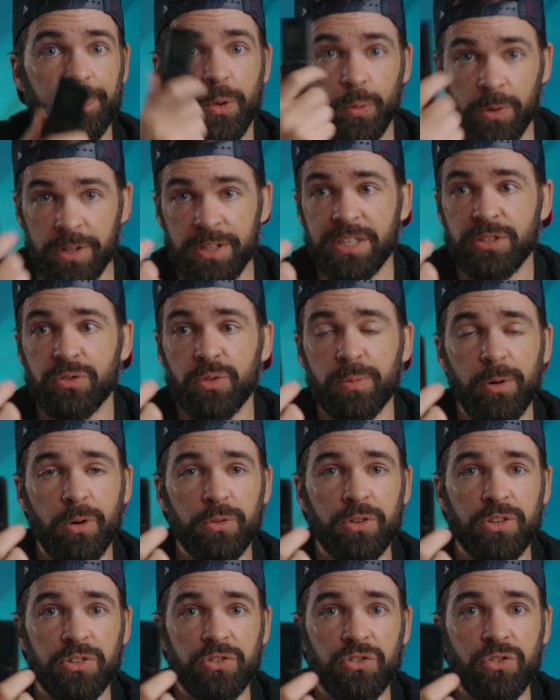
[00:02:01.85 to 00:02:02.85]
With this
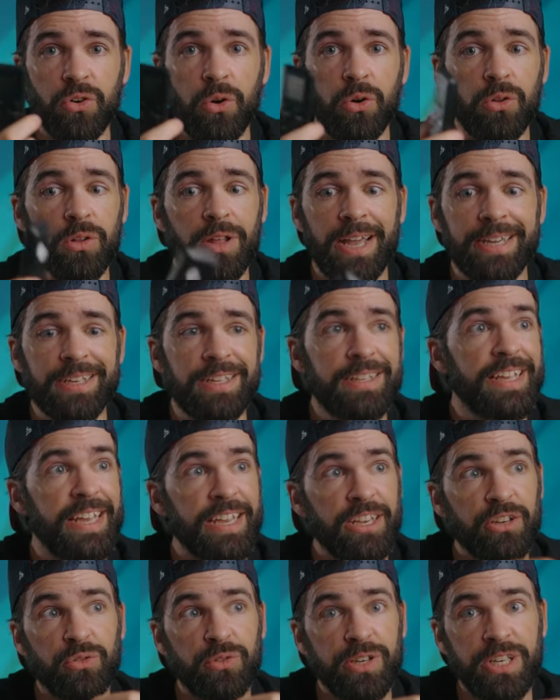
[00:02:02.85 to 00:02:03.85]
remote control, I can
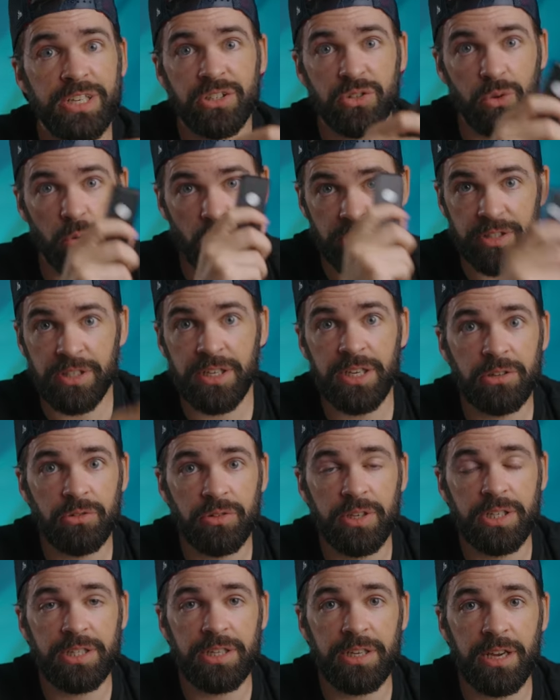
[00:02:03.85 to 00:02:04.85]
increase or
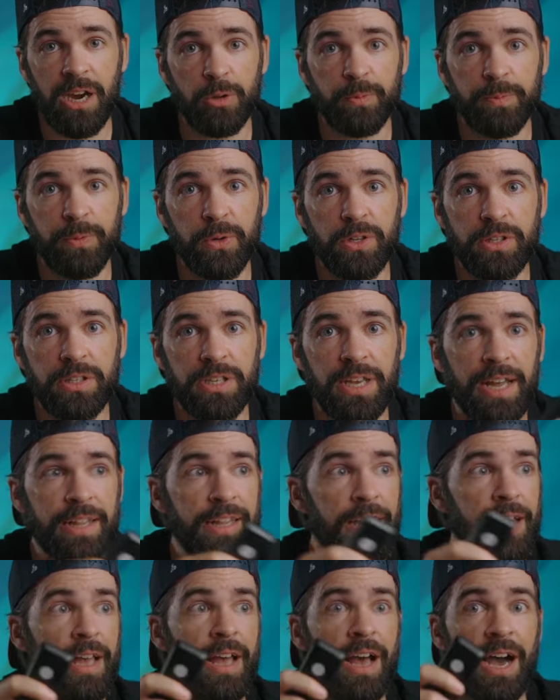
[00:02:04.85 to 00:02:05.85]
decrease the output, and
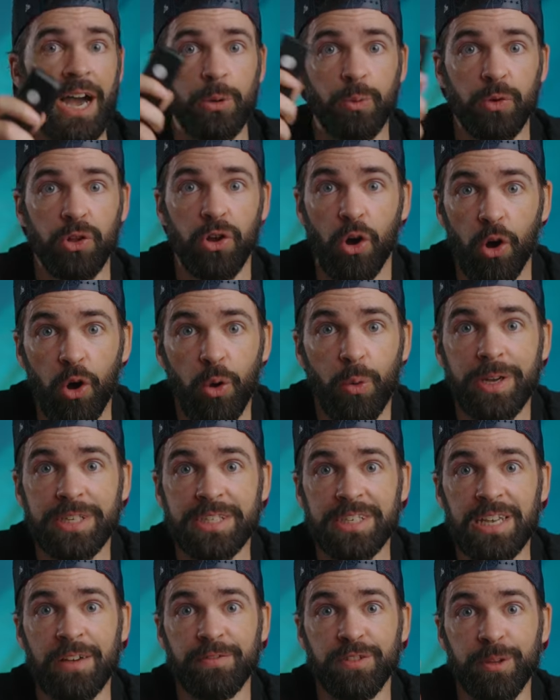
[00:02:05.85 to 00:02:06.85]
I will
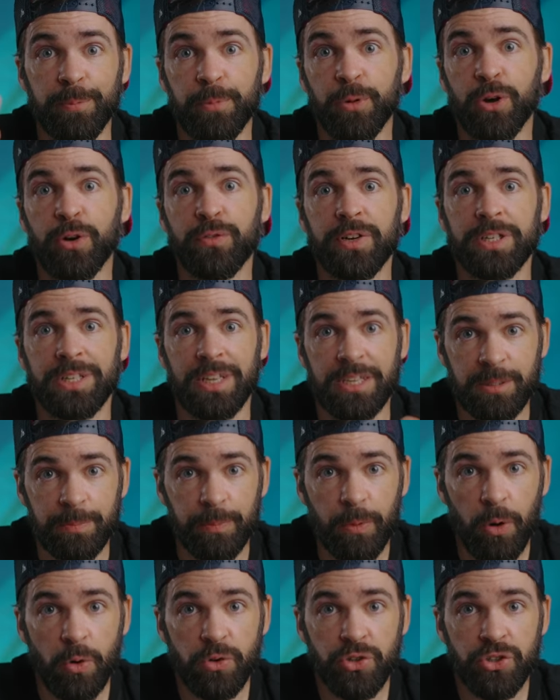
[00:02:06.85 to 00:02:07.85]
always have the perfect
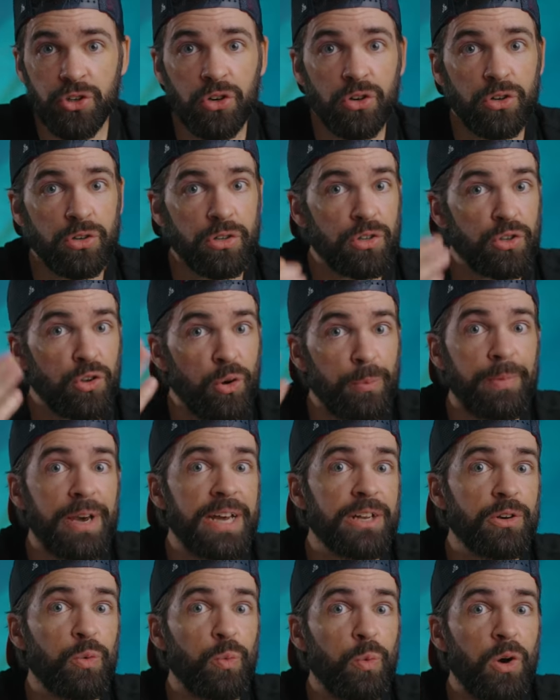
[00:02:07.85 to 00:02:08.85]
exposure no
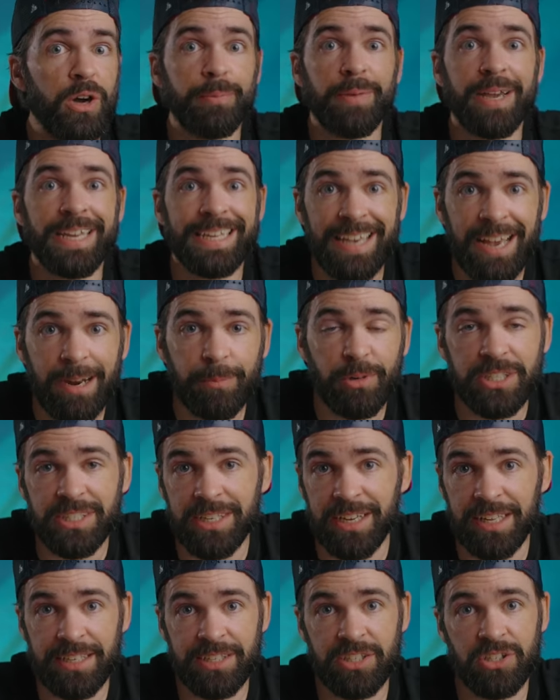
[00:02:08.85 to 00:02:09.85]
matter what my camera
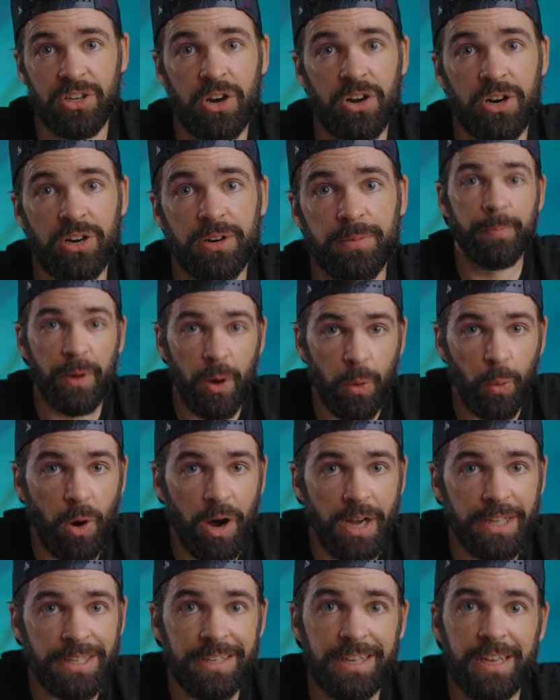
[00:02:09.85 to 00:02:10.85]
settings are. But
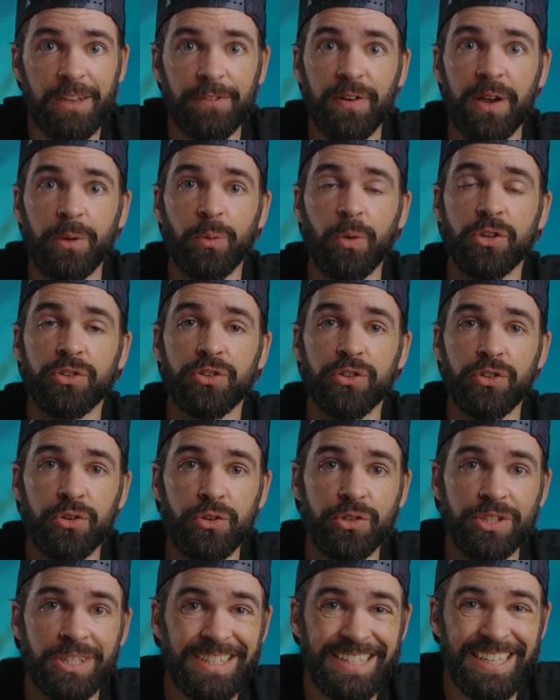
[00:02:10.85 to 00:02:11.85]
what if I want to
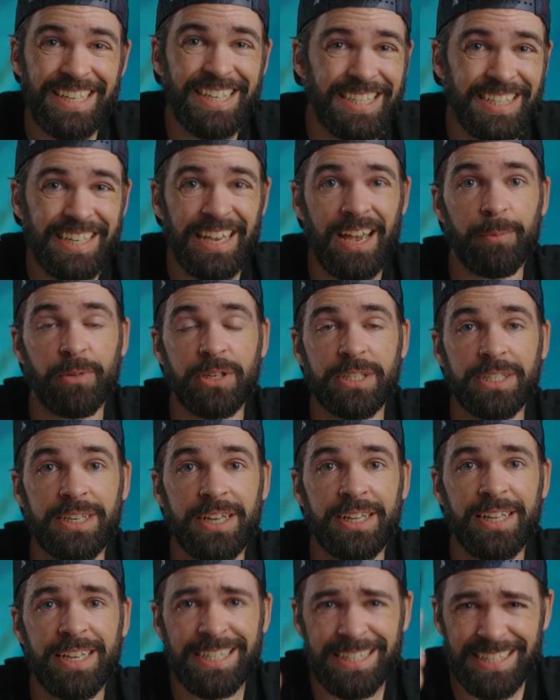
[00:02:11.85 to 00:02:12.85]
use these camera
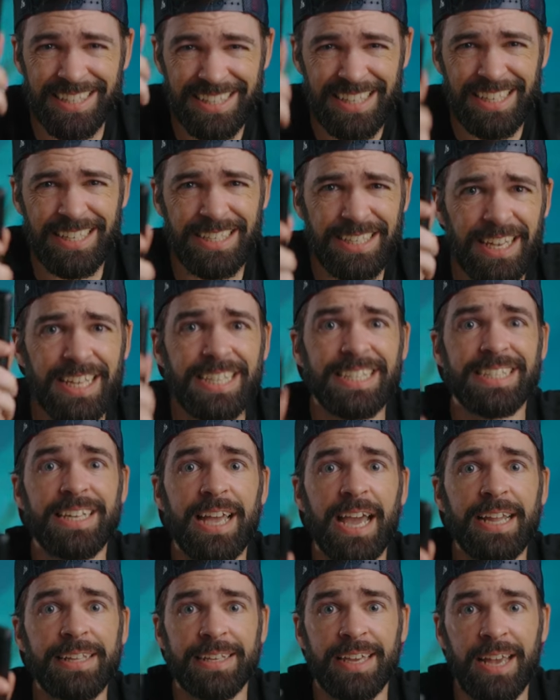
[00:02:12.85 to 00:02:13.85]
settings, these
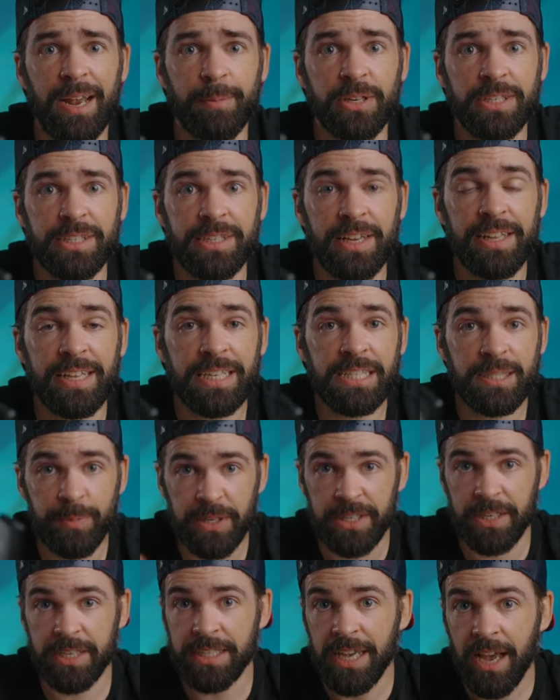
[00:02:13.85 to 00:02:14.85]
exact camera settings,
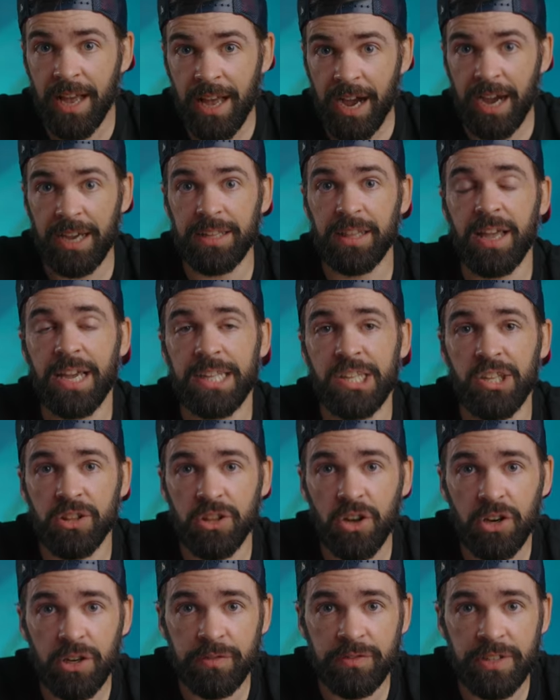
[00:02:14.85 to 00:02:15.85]
because I like the
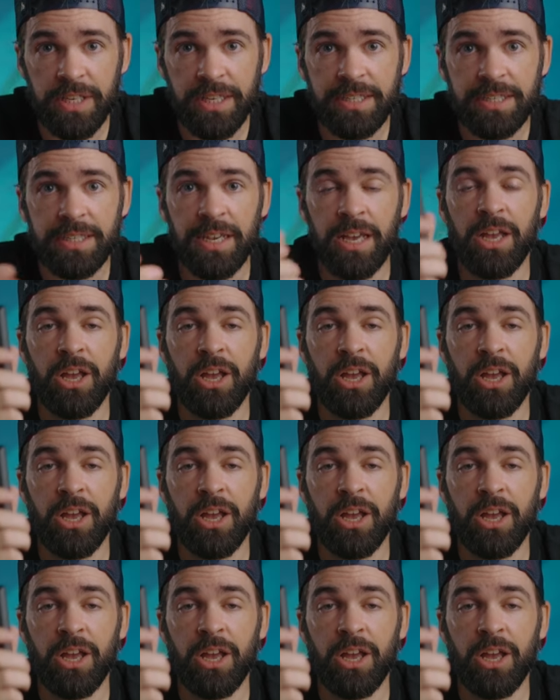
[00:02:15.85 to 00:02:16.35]
look of this?